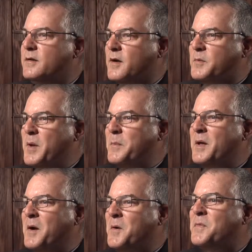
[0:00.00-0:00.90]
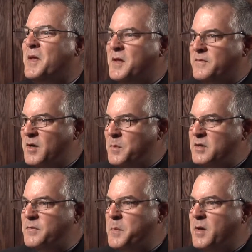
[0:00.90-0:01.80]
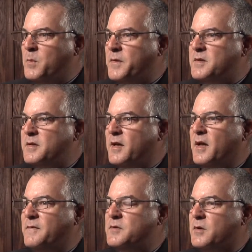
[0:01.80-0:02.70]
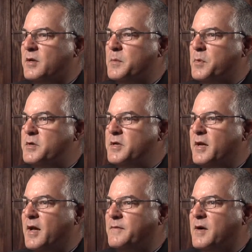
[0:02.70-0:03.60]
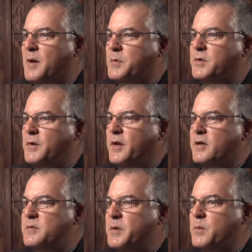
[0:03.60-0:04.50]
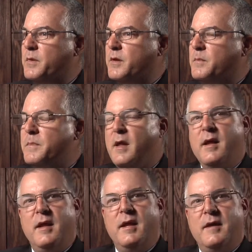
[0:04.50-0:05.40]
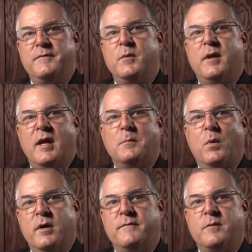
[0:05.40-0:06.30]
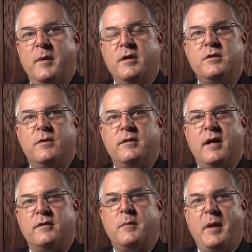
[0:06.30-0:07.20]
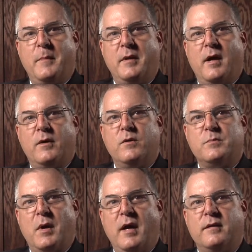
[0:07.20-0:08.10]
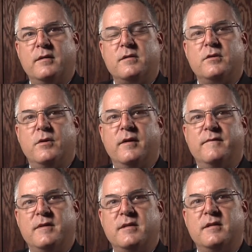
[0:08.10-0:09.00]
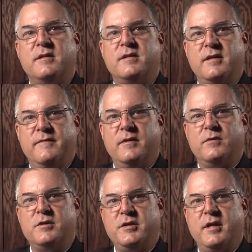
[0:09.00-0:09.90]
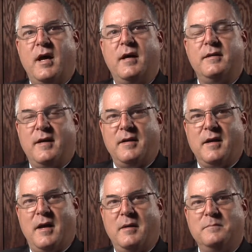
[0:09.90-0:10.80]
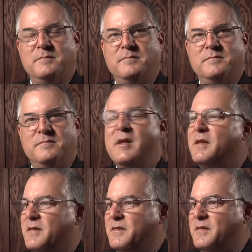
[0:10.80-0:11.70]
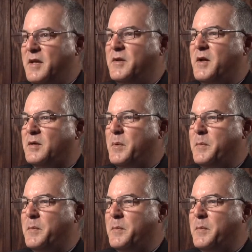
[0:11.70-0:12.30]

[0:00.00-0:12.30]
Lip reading: Dr. Pambianco, thank you very much for being with us today. I've certainly appreciated having an opportunity to speak with you. If you would like more information on Dr. Pambianco's practice, you can visit whoville.com. Thank you, Dr.